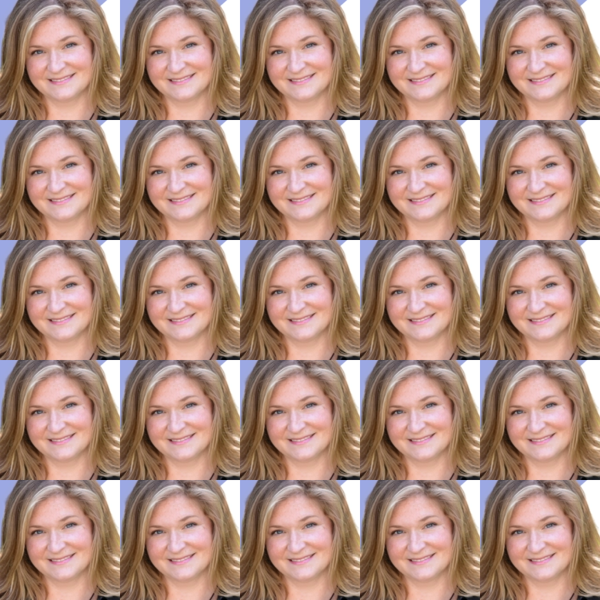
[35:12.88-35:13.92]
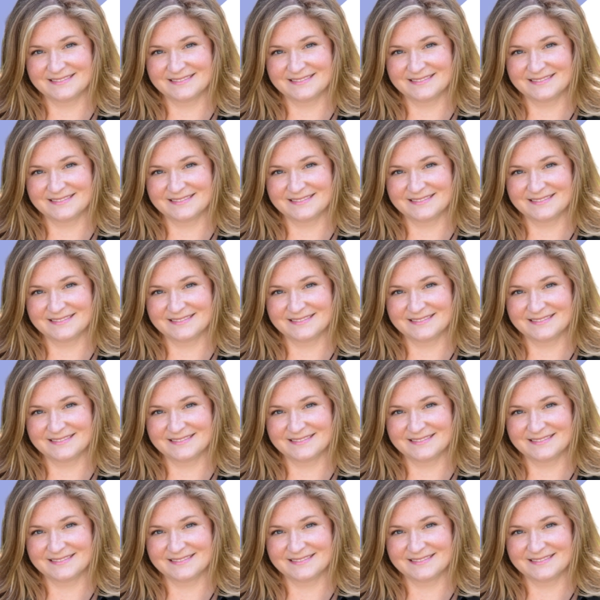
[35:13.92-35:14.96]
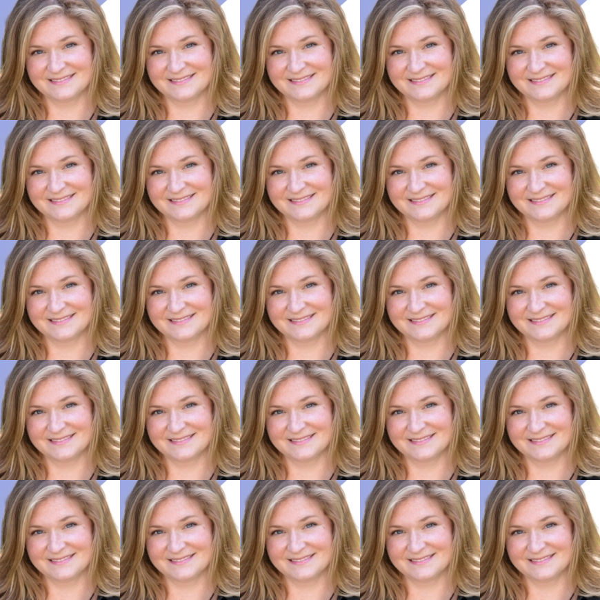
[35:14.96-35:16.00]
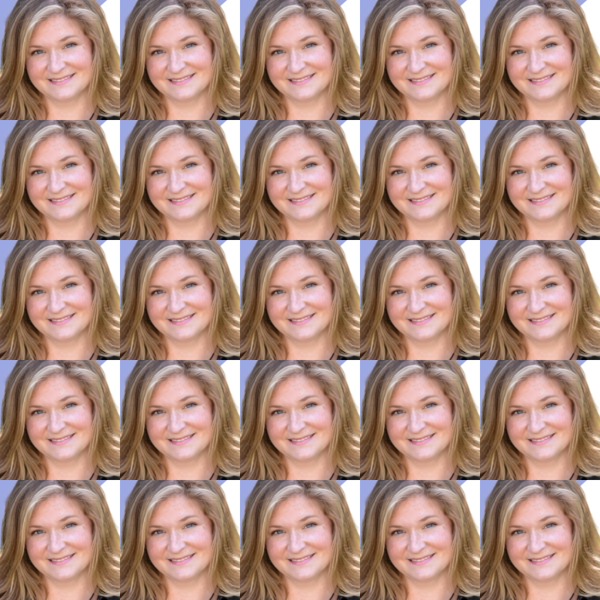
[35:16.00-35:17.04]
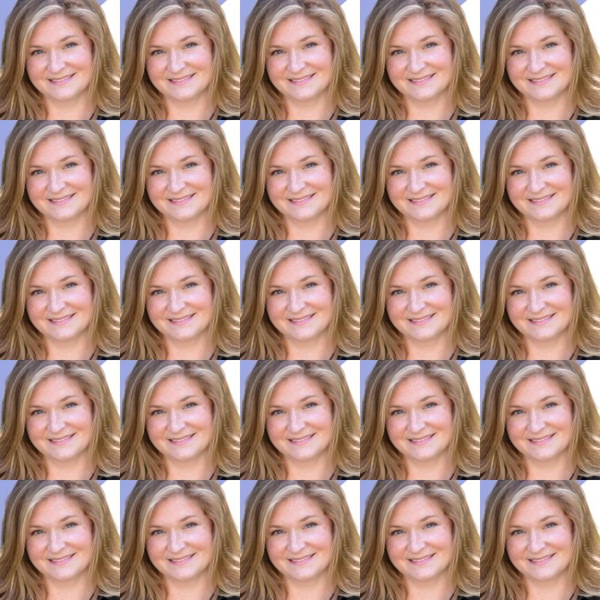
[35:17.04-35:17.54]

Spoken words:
The face doesn't move, so there is nothing to read.